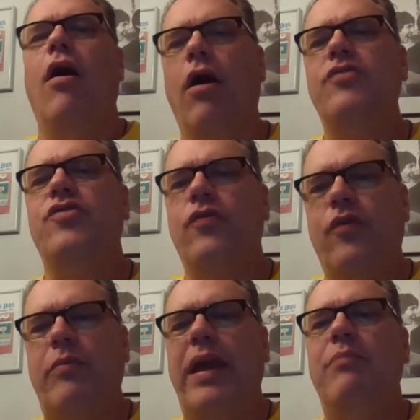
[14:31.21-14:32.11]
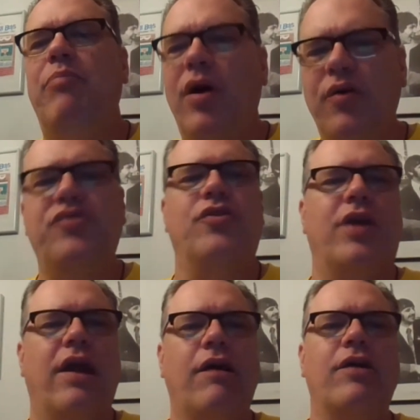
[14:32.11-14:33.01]
also forbade postal
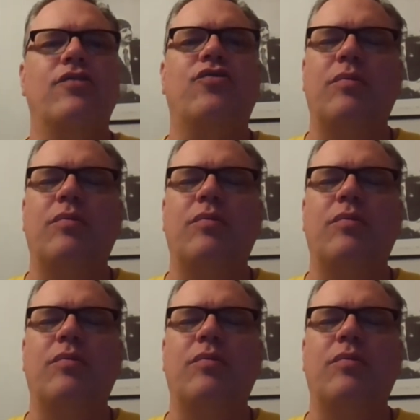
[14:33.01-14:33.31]
carriers